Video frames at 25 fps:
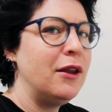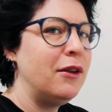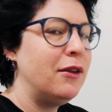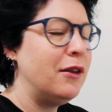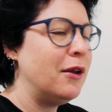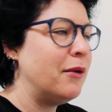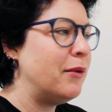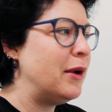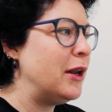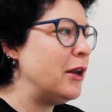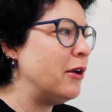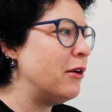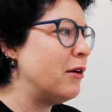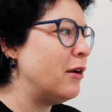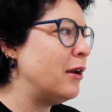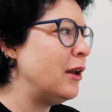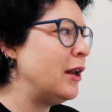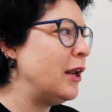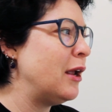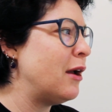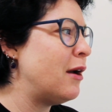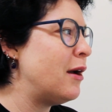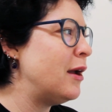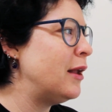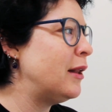So when you're
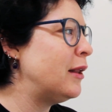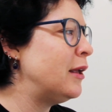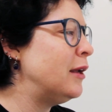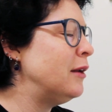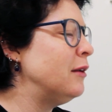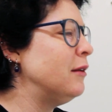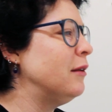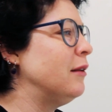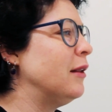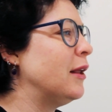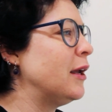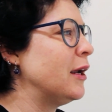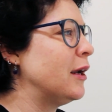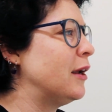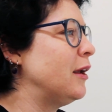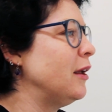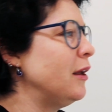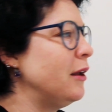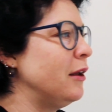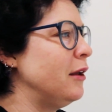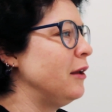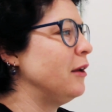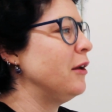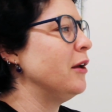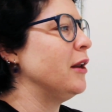on the island, like,
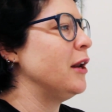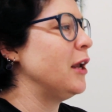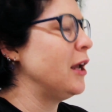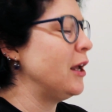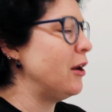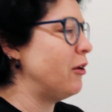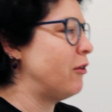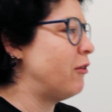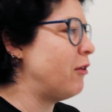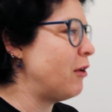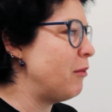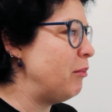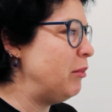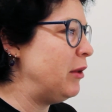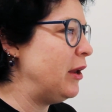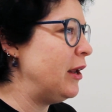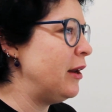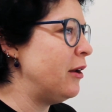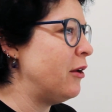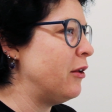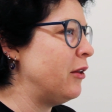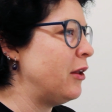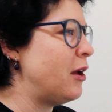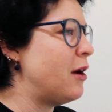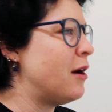you're gonna get dropped
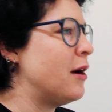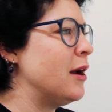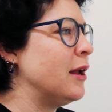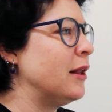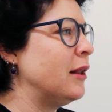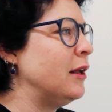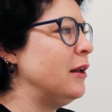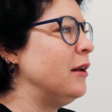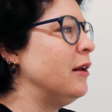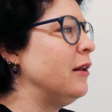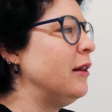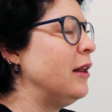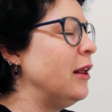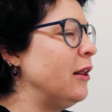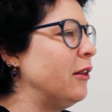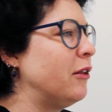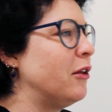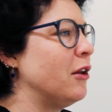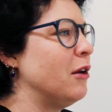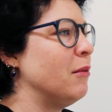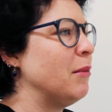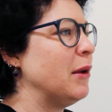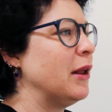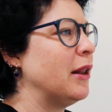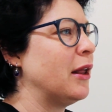in on the island and
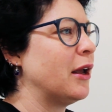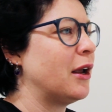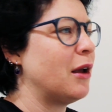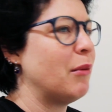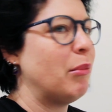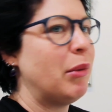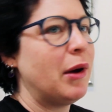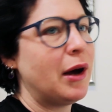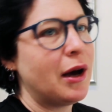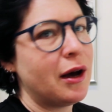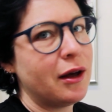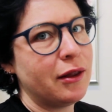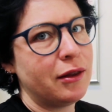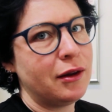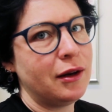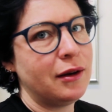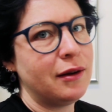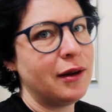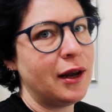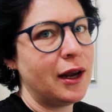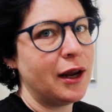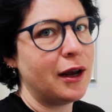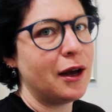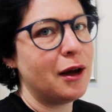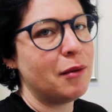there's gonna be like a path you
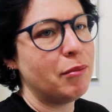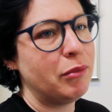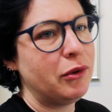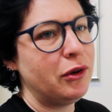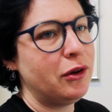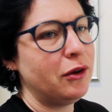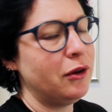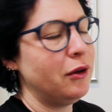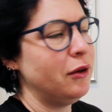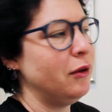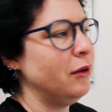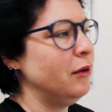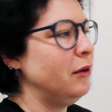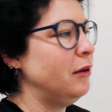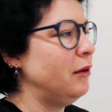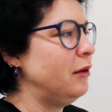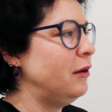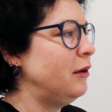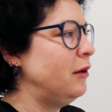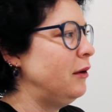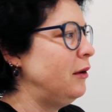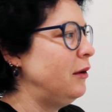take up to